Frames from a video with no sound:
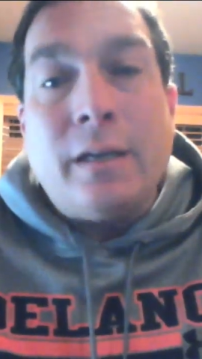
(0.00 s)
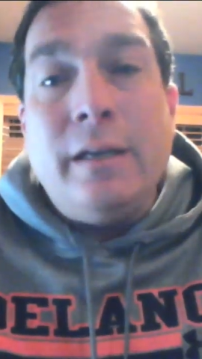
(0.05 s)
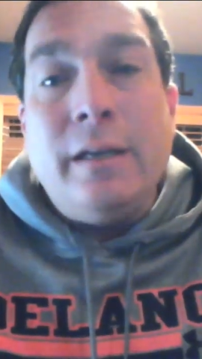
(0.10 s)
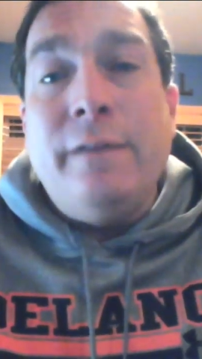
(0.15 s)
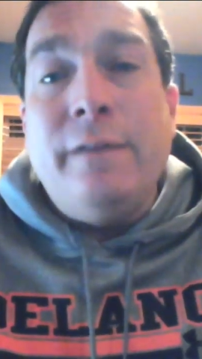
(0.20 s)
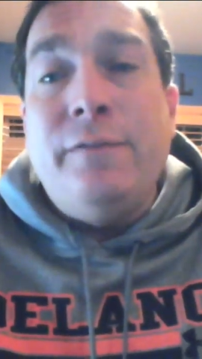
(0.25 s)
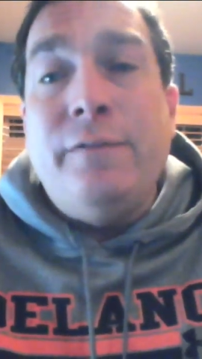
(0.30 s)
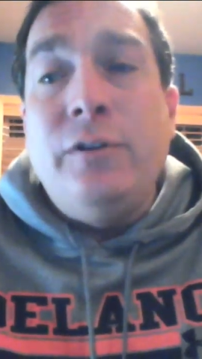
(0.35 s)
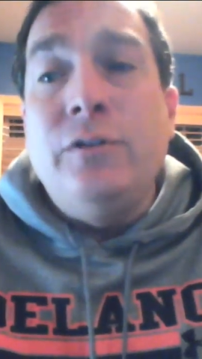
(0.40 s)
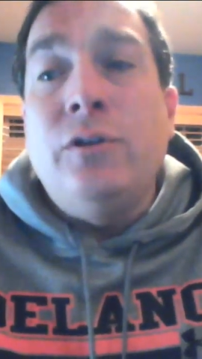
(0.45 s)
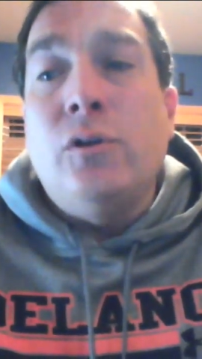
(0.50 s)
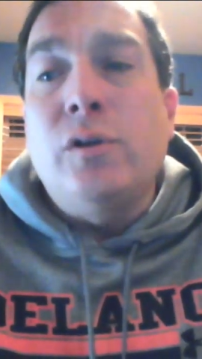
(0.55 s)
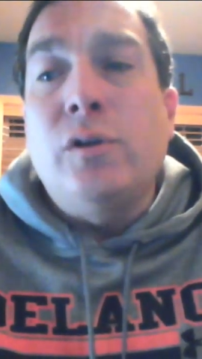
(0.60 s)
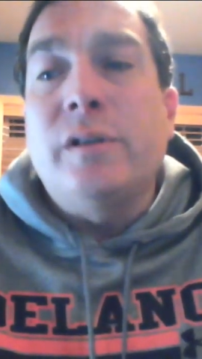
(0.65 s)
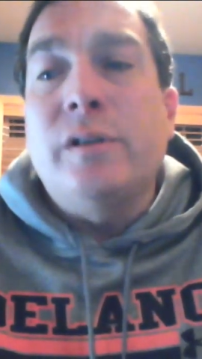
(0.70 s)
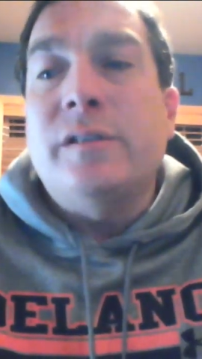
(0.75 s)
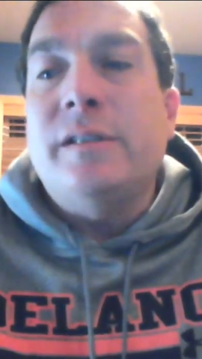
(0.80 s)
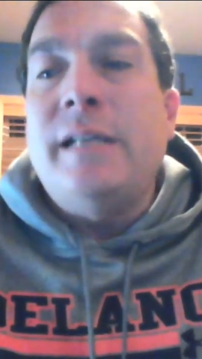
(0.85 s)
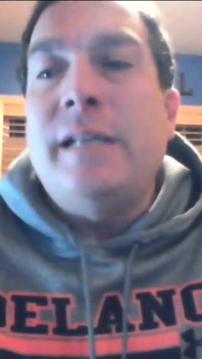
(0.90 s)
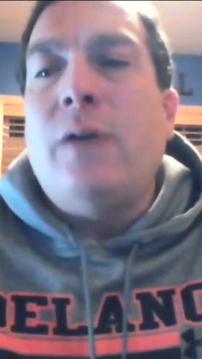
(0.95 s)
If you
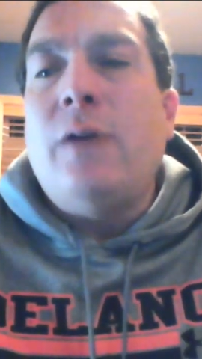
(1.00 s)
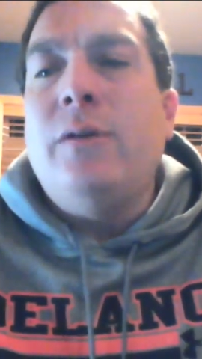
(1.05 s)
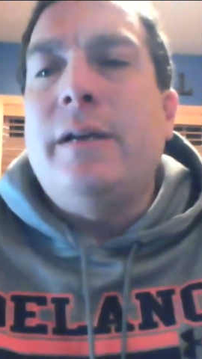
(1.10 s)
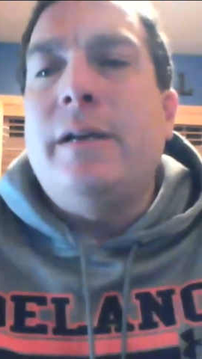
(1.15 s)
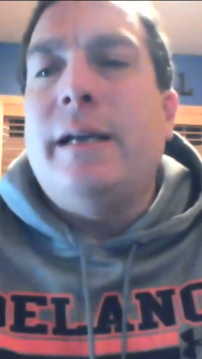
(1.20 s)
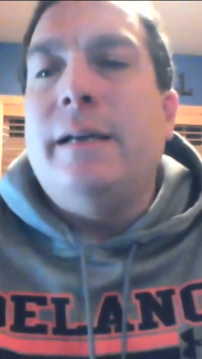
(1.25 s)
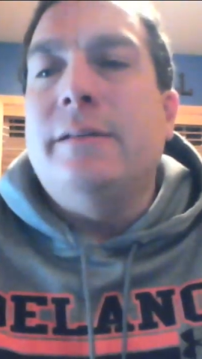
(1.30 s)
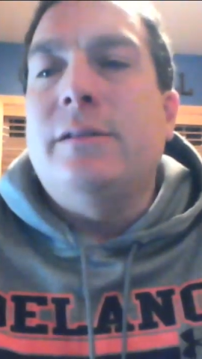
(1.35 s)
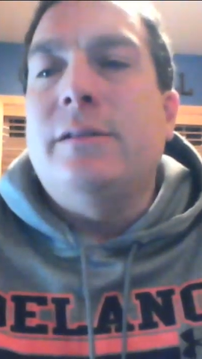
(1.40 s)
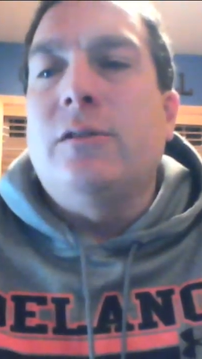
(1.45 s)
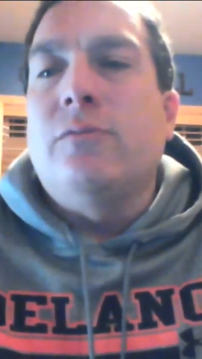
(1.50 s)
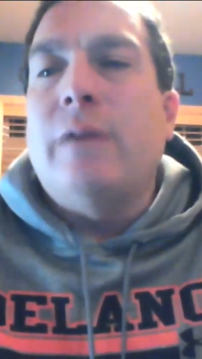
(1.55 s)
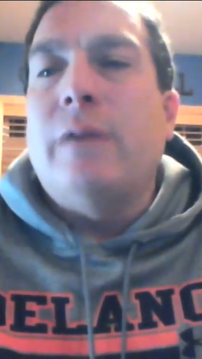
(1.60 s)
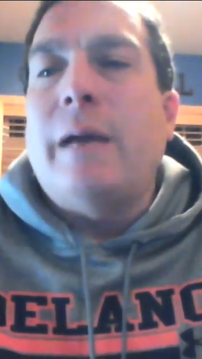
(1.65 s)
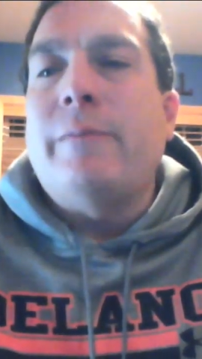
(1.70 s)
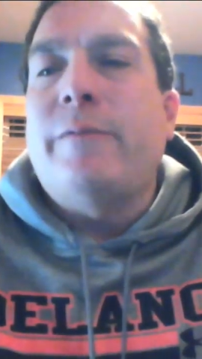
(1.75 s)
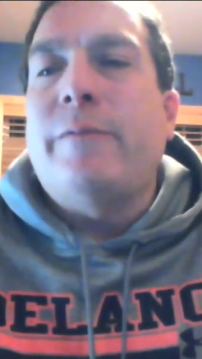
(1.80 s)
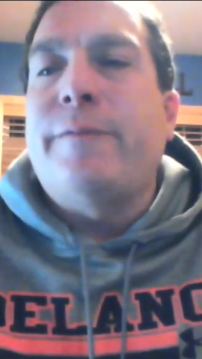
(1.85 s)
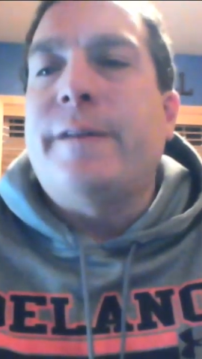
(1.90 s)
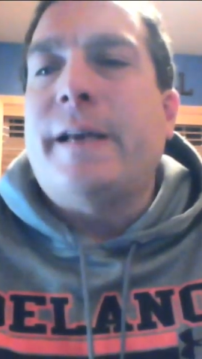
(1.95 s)
notice nowadays, the
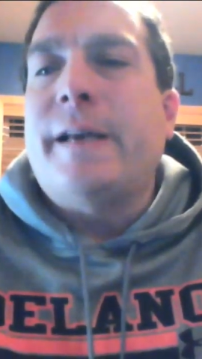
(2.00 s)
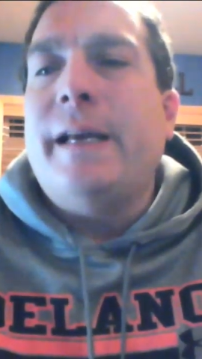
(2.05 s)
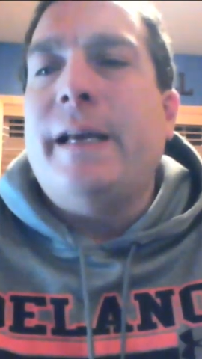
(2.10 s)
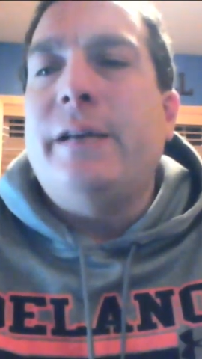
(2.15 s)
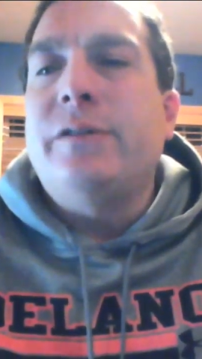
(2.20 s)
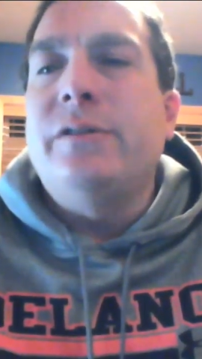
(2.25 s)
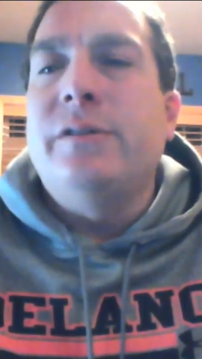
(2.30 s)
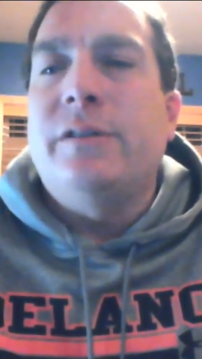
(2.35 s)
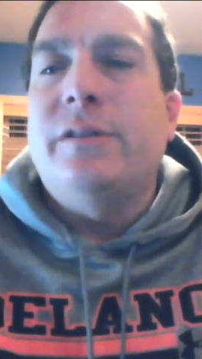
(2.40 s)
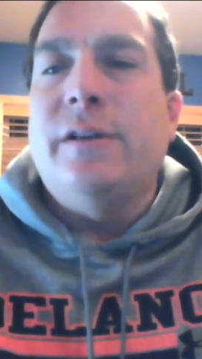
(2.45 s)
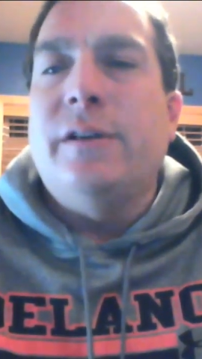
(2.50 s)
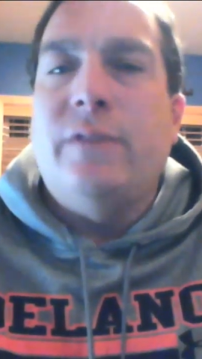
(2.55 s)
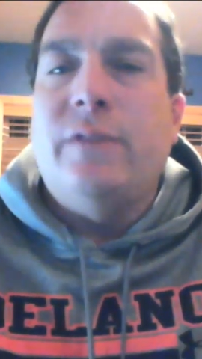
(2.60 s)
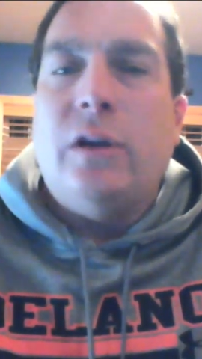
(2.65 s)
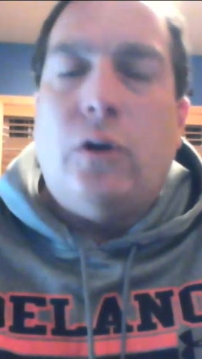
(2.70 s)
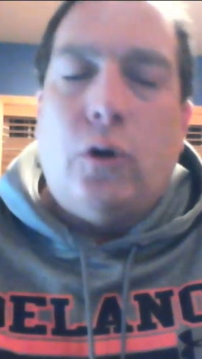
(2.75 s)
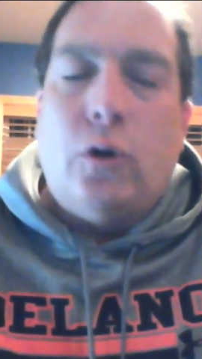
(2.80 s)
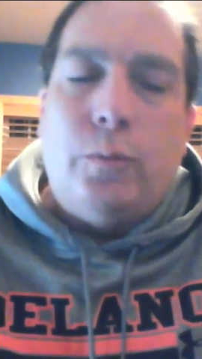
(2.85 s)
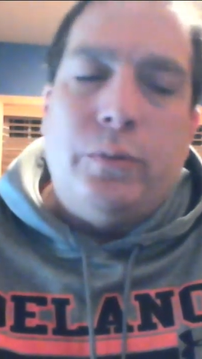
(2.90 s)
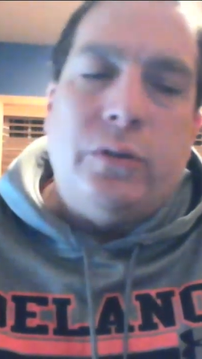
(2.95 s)
ramifications of
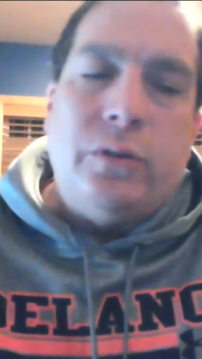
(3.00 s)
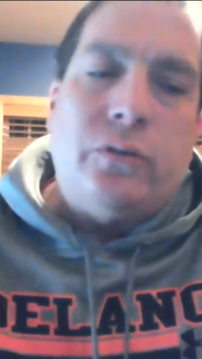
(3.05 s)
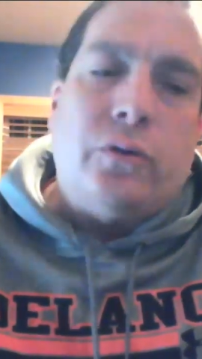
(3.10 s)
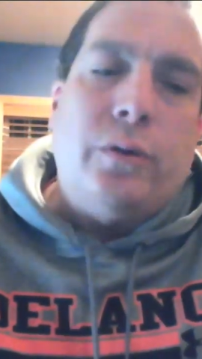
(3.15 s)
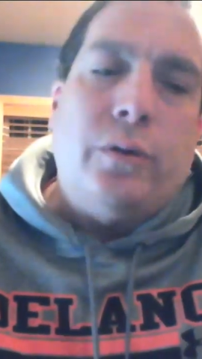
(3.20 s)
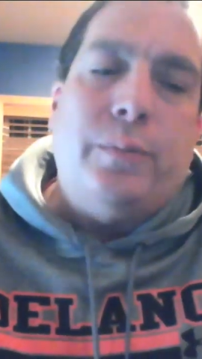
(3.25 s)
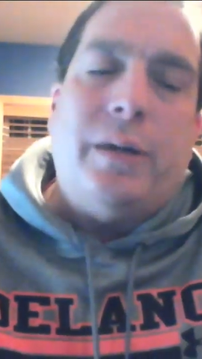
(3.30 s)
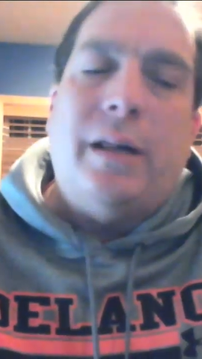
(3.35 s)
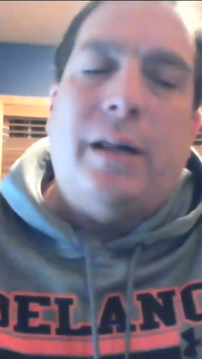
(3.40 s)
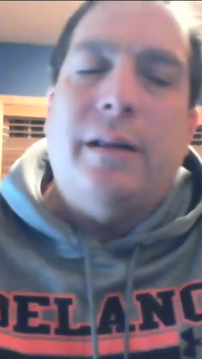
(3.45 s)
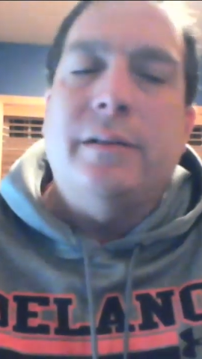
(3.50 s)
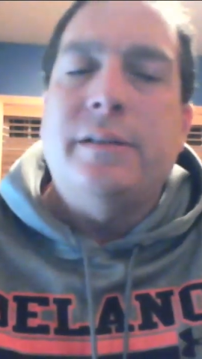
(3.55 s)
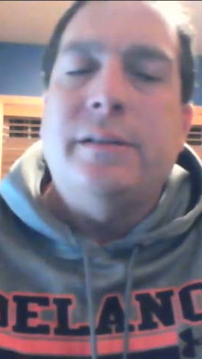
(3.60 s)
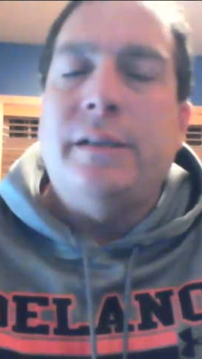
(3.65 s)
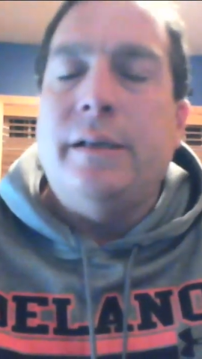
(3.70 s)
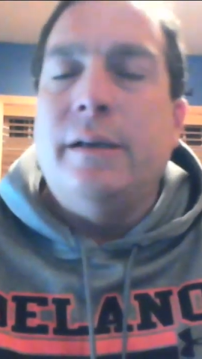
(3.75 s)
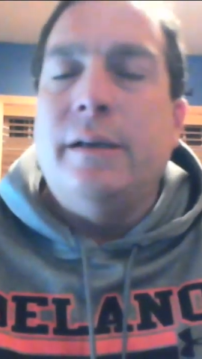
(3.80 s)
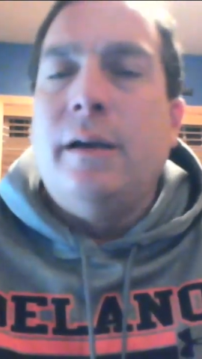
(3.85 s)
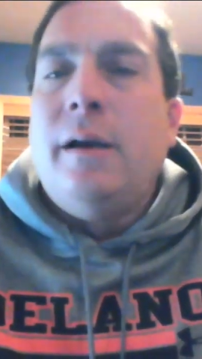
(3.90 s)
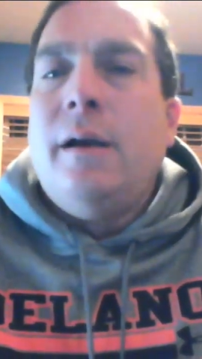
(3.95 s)
the open door
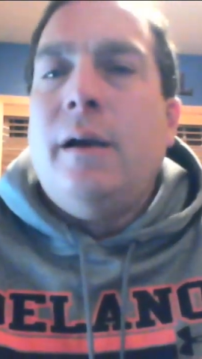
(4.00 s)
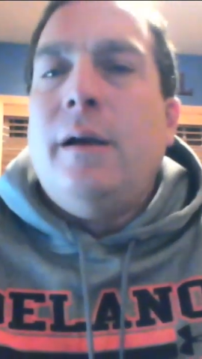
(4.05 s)
policy,